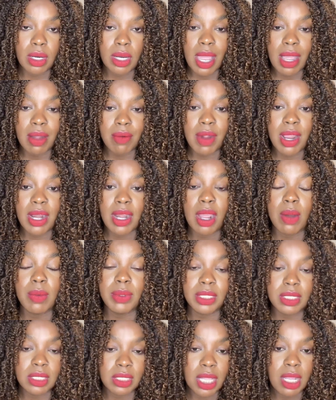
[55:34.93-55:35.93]
unlocked right
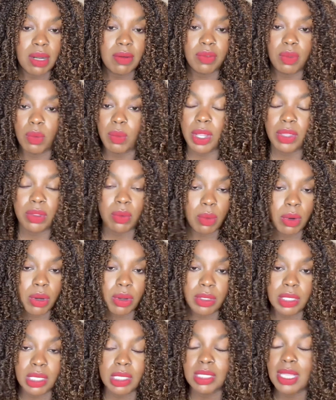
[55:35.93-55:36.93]
now with the state of the way the
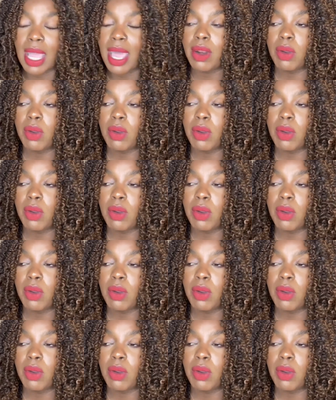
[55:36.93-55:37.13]
world is.